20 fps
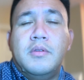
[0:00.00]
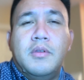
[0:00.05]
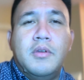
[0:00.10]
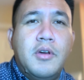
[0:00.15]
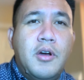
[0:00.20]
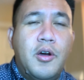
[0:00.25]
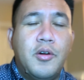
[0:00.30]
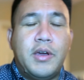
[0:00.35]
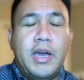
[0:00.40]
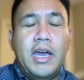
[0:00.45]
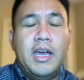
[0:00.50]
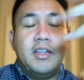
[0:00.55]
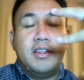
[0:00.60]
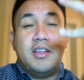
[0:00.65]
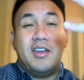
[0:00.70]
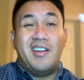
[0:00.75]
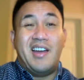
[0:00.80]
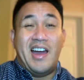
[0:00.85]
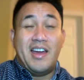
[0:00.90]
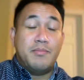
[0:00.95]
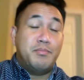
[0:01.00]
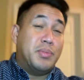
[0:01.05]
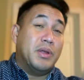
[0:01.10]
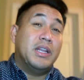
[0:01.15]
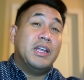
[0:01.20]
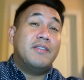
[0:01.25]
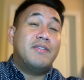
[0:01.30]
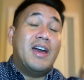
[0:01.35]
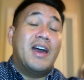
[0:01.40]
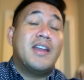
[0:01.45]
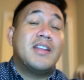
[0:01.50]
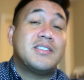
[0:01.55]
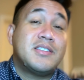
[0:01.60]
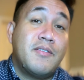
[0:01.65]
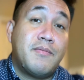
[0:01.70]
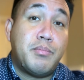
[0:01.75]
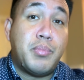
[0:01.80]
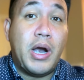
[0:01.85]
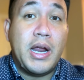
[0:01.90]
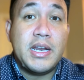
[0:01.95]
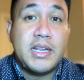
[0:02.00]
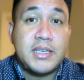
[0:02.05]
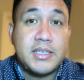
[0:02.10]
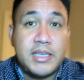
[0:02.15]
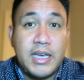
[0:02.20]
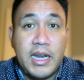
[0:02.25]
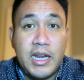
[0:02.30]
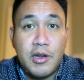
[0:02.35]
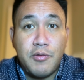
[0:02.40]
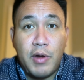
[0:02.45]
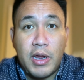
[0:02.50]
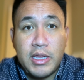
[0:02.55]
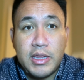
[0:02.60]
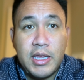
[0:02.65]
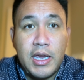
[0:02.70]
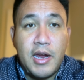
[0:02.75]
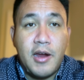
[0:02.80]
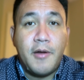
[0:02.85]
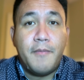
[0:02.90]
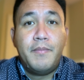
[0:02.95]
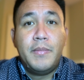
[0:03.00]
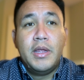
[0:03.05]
Okay, there, I believe that is the brightest setting right there.